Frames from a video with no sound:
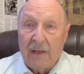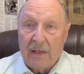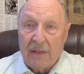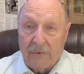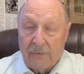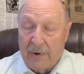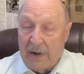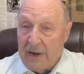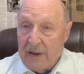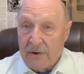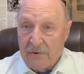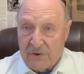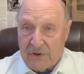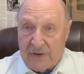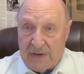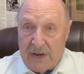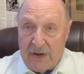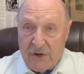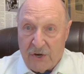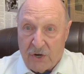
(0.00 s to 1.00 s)
the radio
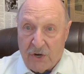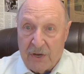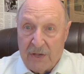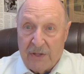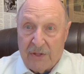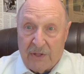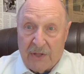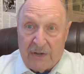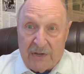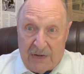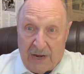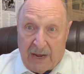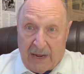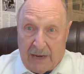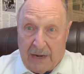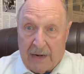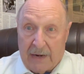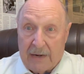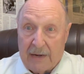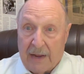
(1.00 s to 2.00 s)
station The
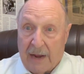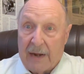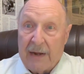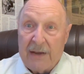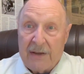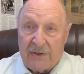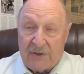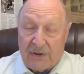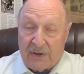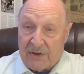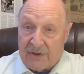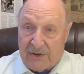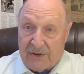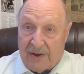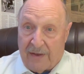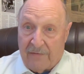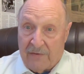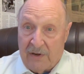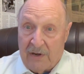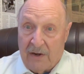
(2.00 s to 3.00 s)
Ticket,
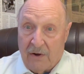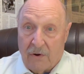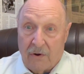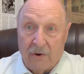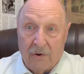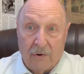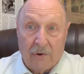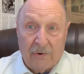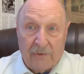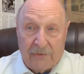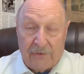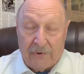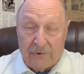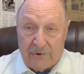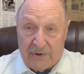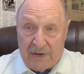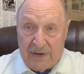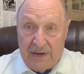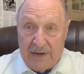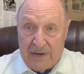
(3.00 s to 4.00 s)
96.7 or
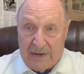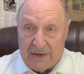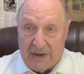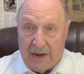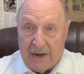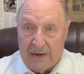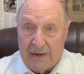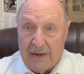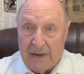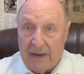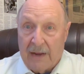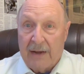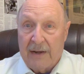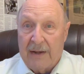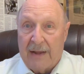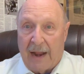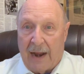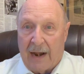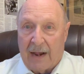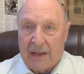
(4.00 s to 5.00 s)
1310
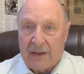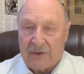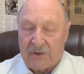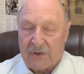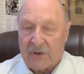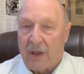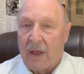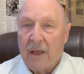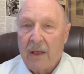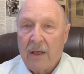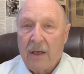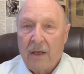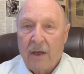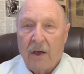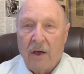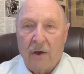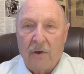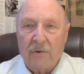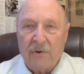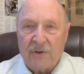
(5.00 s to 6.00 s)
in Dallas,
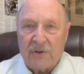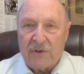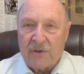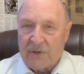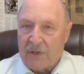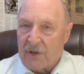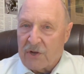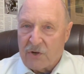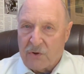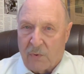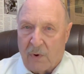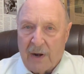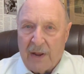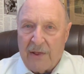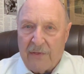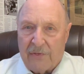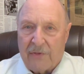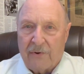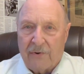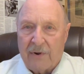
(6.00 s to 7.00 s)
hosts the
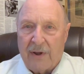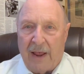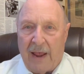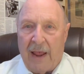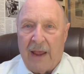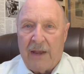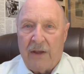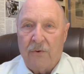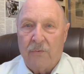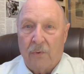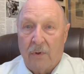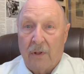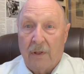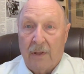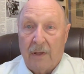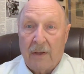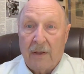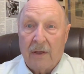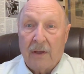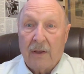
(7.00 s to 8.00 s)
23rd
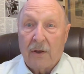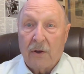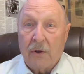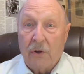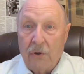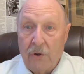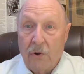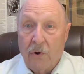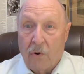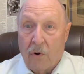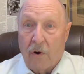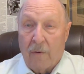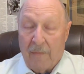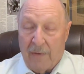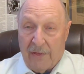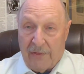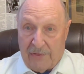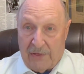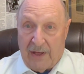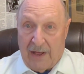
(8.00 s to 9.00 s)
annual
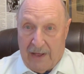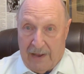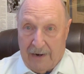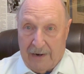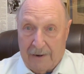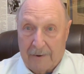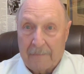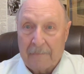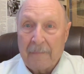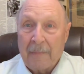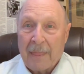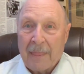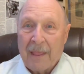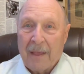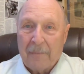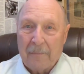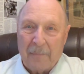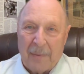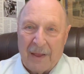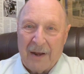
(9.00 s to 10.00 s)
Normathon,
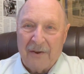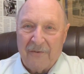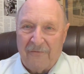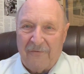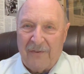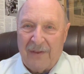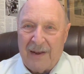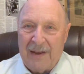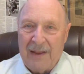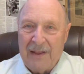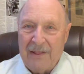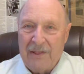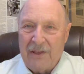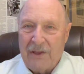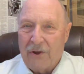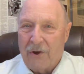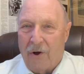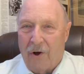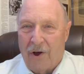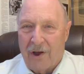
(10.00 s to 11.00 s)
benefiting
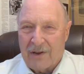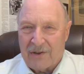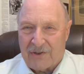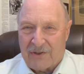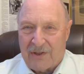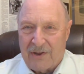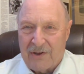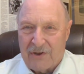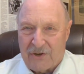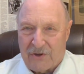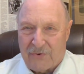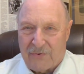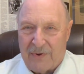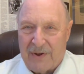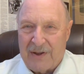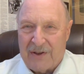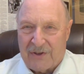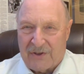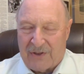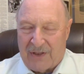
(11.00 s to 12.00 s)
the Austin
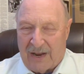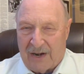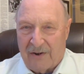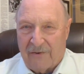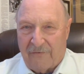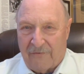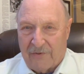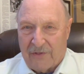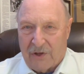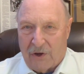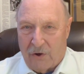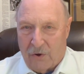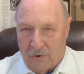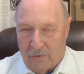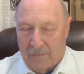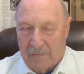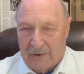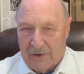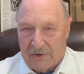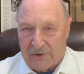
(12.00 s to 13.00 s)
Street Center for the
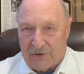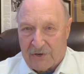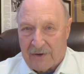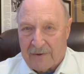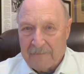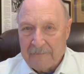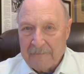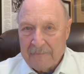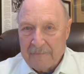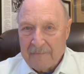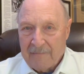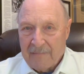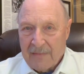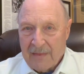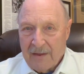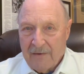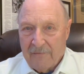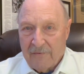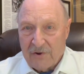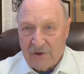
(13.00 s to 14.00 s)
Homeless.
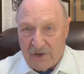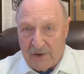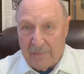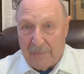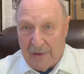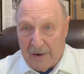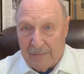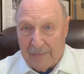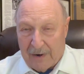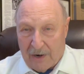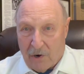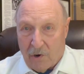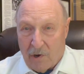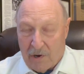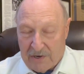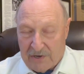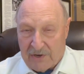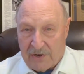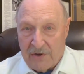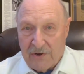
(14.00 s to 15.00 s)
First, a bit about
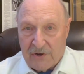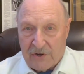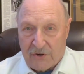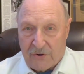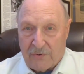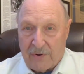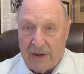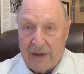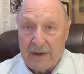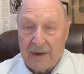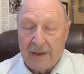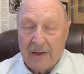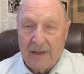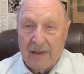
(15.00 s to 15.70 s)
Austin Street.